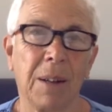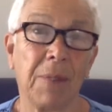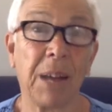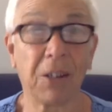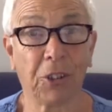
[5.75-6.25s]
I've
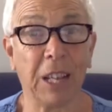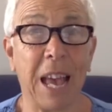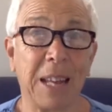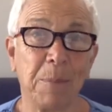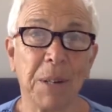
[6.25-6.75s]
actually
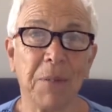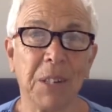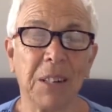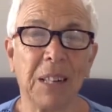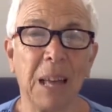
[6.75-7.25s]
had a bit of a
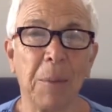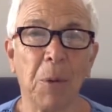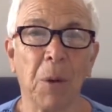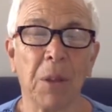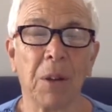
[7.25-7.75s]
dilemma
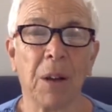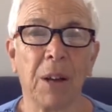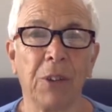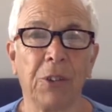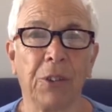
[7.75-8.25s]
whether
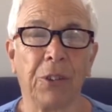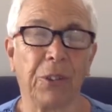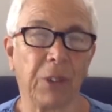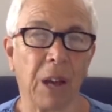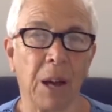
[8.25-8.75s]
I should
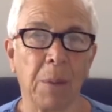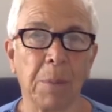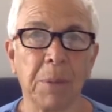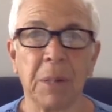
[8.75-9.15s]
stop